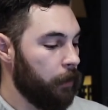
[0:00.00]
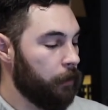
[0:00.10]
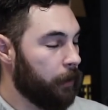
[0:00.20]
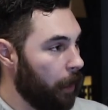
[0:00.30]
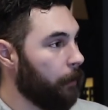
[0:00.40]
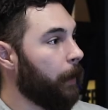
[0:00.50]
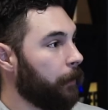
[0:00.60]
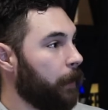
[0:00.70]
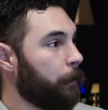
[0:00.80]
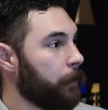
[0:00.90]
you care
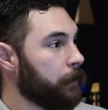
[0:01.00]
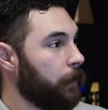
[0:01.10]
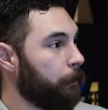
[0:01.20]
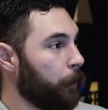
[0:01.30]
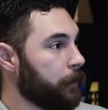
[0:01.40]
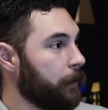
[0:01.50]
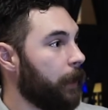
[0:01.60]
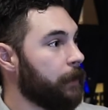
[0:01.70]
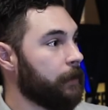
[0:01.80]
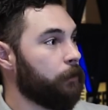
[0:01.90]
about that person the person
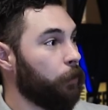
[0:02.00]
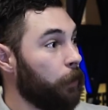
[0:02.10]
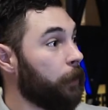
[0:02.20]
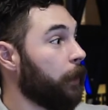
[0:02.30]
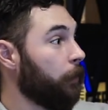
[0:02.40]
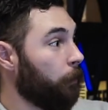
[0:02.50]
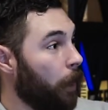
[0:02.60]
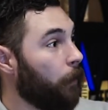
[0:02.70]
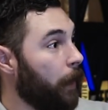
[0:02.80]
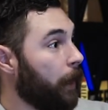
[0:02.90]
that is looking the
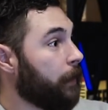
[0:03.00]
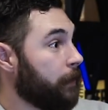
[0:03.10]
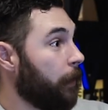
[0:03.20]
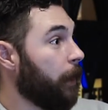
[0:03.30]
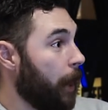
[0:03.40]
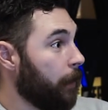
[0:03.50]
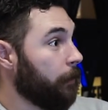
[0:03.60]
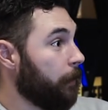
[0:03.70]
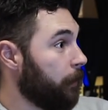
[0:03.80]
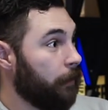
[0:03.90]
wrong way because they're in
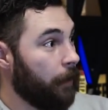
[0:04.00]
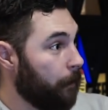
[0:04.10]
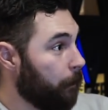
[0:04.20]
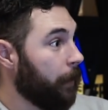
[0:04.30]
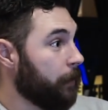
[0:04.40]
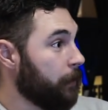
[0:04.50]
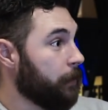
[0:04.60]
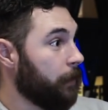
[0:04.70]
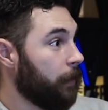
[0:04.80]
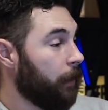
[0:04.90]
ireland and they're not paying
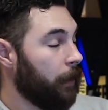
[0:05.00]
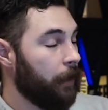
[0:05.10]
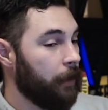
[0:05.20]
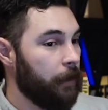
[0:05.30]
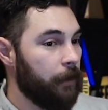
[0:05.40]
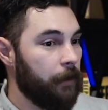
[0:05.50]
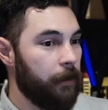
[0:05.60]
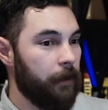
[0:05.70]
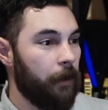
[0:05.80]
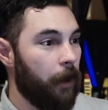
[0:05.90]
attention to the,
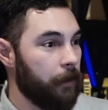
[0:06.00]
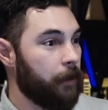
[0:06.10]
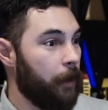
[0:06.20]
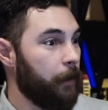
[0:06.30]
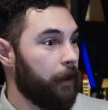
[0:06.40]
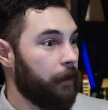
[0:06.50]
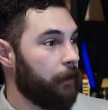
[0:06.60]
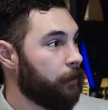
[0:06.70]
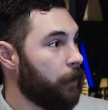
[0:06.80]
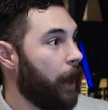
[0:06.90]
the
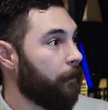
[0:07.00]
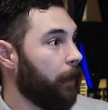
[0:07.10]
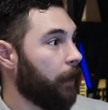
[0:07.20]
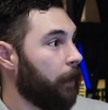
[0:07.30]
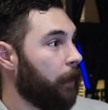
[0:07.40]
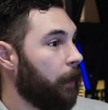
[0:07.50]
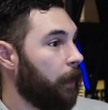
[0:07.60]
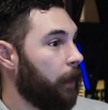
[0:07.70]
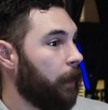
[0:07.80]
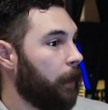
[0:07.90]
oncoming traffic
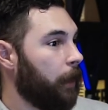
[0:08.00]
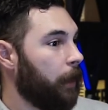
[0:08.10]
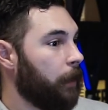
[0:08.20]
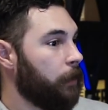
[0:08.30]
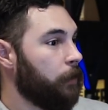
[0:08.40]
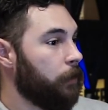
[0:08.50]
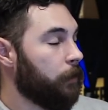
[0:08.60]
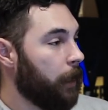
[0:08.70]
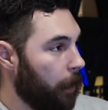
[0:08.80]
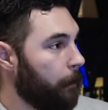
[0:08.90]
yeah you
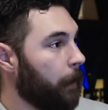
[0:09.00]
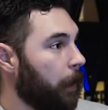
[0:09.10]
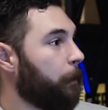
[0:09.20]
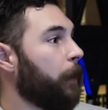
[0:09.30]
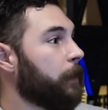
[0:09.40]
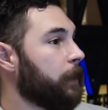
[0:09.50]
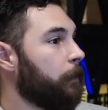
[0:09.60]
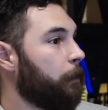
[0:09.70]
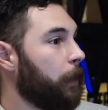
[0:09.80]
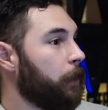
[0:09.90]
you care about that
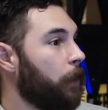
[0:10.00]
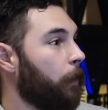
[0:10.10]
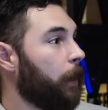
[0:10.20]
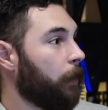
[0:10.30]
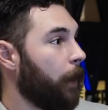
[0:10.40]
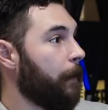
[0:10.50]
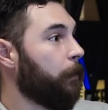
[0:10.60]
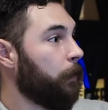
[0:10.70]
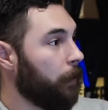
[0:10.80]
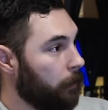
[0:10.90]
person but you don't want to
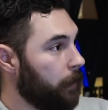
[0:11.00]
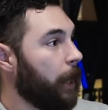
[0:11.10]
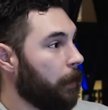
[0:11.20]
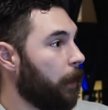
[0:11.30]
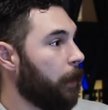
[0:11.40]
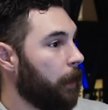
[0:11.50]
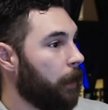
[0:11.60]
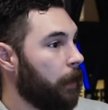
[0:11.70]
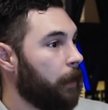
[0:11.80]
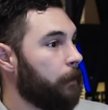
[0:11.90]
grab the wheel and yank on it
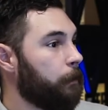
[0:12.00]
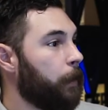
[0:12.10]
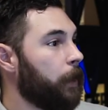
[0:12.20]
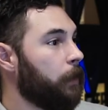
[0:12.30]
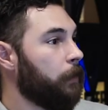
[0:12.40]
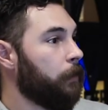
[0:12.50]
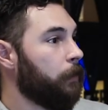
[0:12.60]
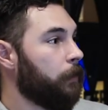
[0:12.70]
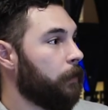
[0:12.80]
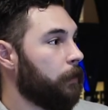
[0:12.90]
Mm-hmm. mm-hmm. but
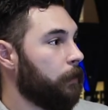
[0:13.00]
you